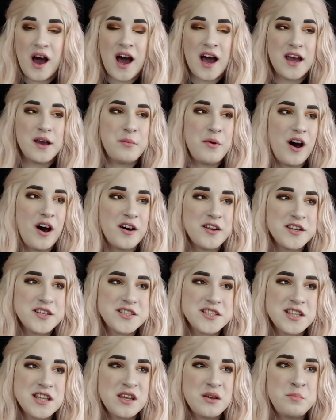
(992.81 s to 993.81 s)
I am
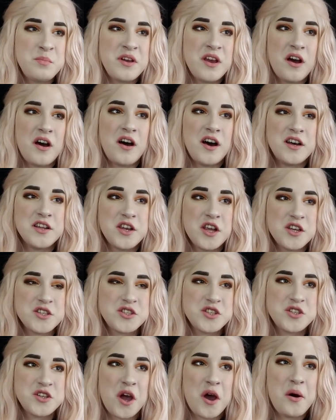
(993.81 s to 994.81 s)
honestly beyond
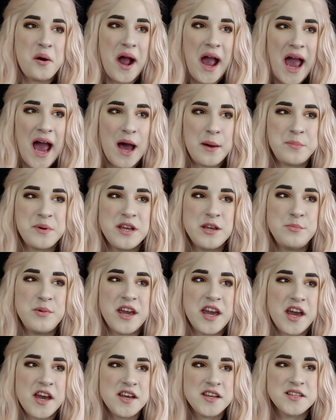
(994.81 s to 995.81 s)
so happy,
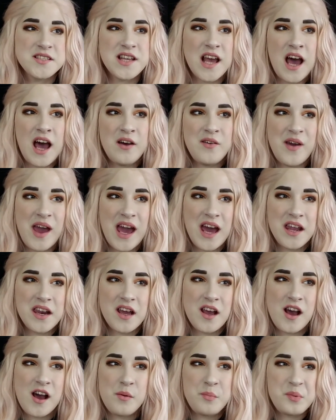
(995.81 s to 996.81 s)
because I've
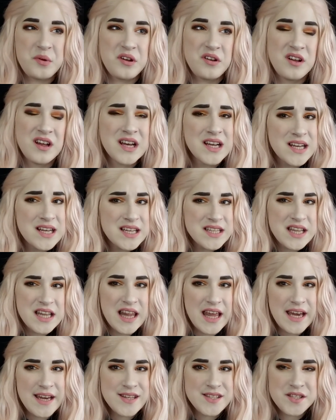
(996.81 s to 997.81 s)
had the
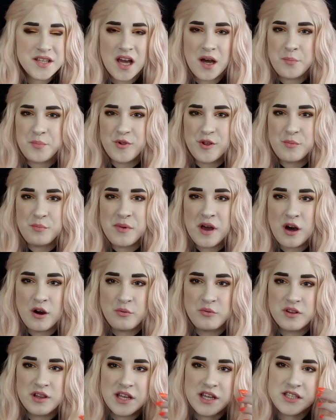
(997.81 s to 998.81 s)
last couple of Melt
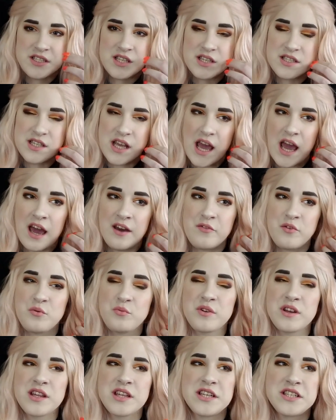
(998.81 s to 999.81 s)
releases haven't
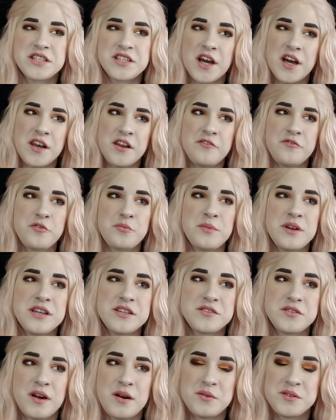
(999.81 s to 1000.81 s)
really done it for me,
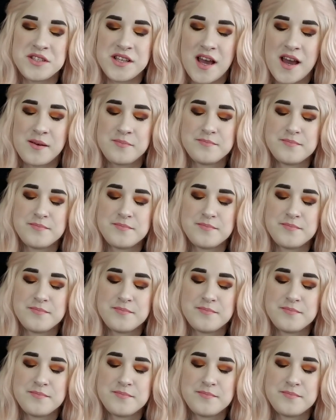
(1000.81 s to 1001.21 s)
so I was like,